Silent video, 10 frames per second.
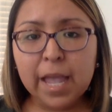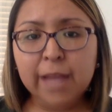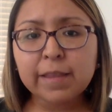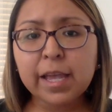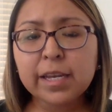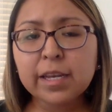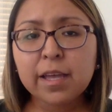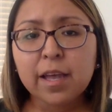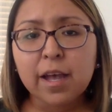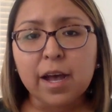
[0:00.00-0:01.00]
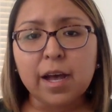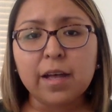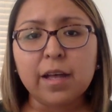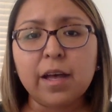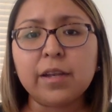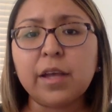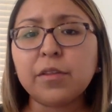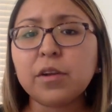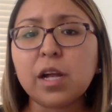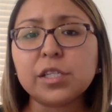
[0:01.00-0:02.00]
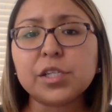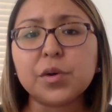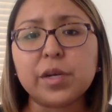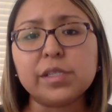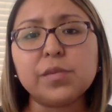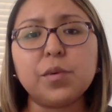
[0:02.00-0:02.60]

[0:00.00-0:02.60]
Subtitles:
And then another consequence